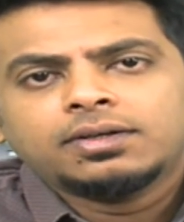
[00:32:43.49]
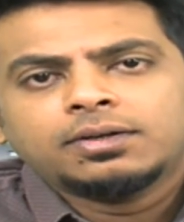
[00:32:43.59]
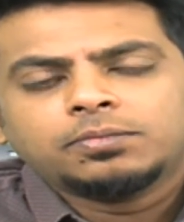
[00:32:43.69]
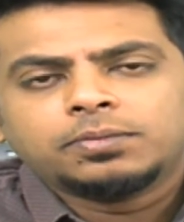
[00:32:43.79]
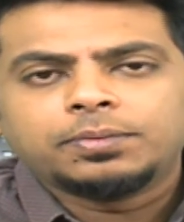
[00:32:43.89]

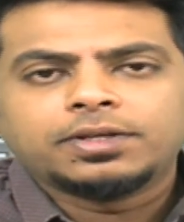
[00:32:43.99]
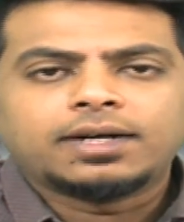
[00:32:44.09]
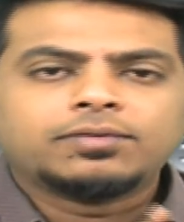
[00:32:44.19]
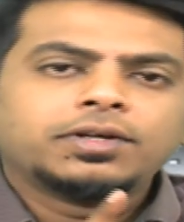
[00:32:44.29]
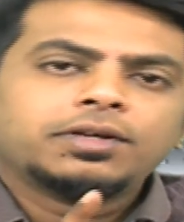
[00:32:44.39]
Maybe that
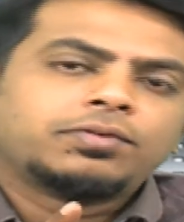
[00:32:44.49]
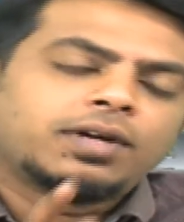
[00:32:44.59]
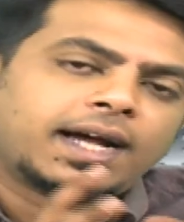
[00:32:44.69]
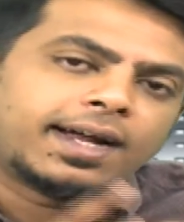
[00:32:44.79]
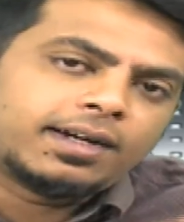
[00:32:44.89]
way, if you
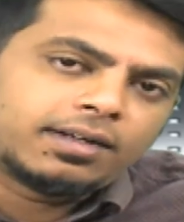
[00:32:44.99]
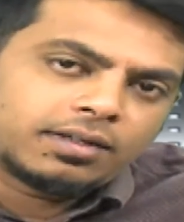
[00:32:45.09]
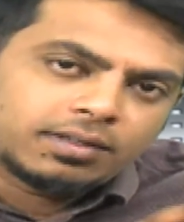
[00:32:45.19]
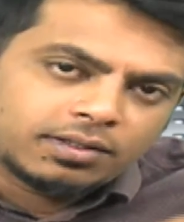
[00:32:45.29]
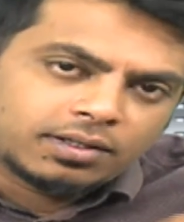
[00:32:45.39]
add
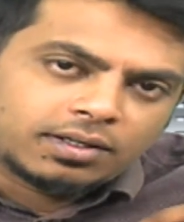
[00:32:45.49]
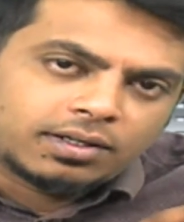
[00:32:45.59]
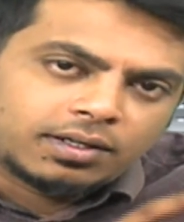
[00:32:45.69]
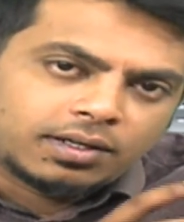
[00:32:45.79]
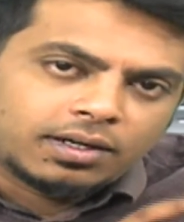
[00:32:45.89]

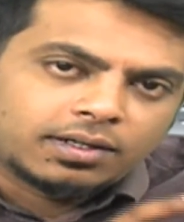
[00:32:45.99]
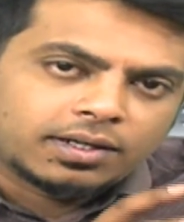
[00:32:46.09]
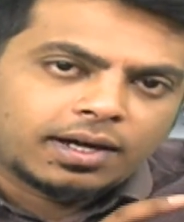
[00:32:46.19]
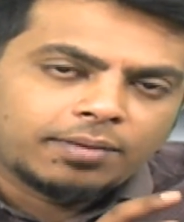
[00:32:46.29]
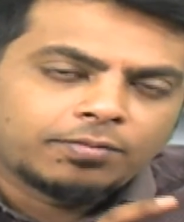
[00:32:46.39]
a
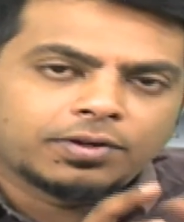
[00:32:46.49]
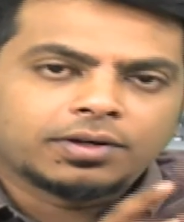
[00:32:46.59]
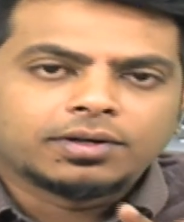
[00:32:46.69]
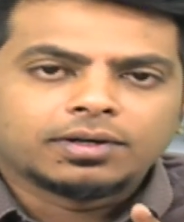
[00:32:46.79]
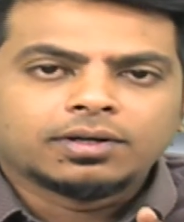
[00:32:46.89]
time
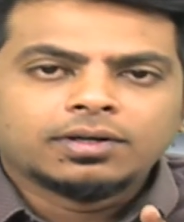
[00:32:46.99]
figure,